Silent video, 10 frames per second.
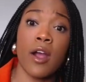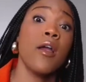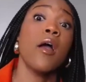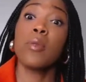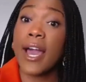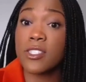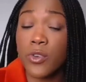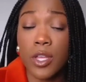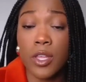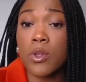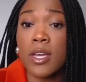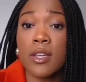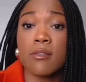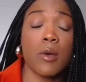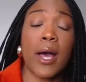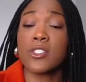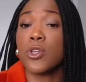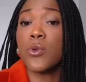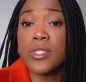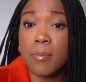where the Black Student Union
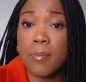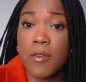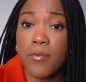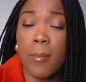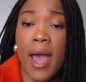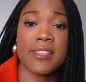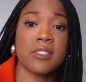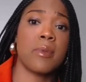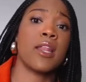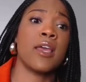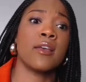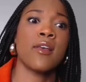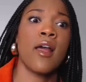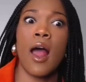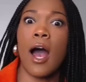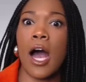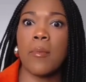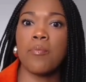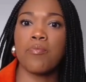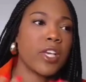used to meet for mass meetings,
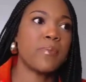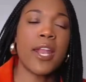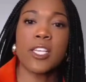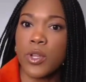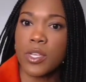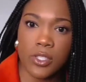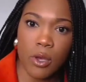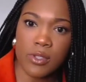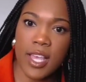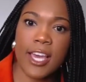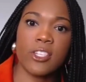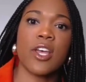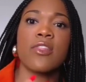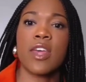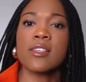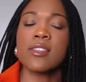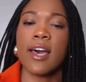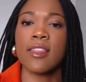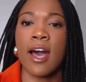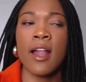Hispanic Students Association, things
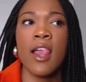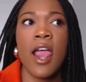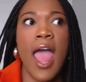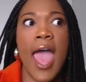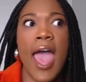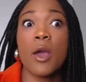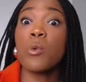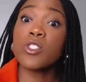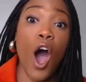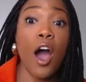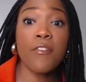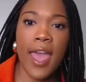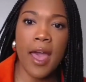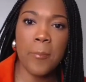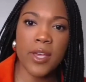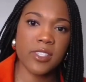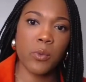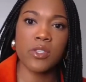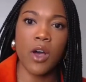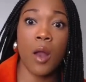like that. and it was off
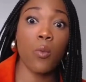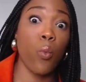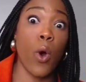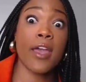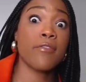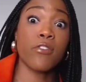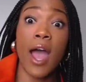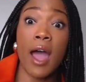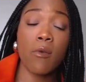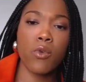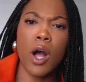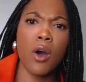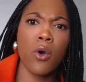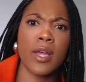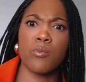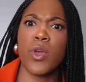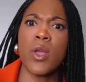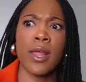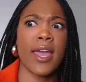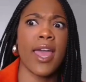campus. It was on White Frat Row. And
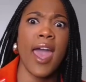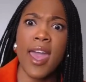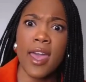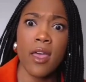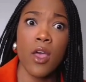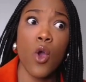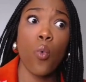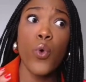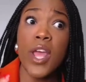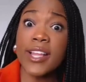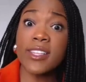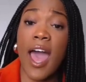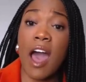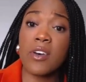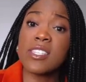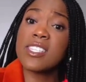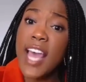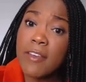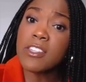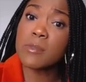we were like, hey, we need to have a
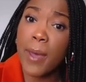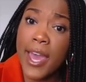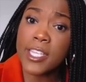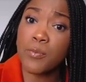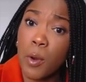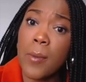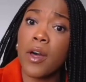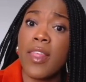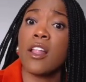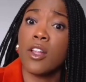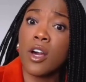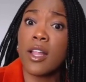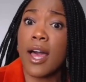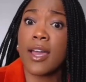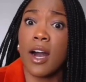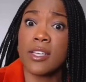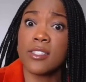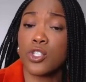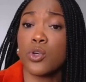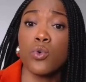safe space for people that look like
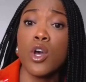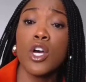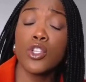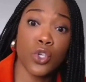us to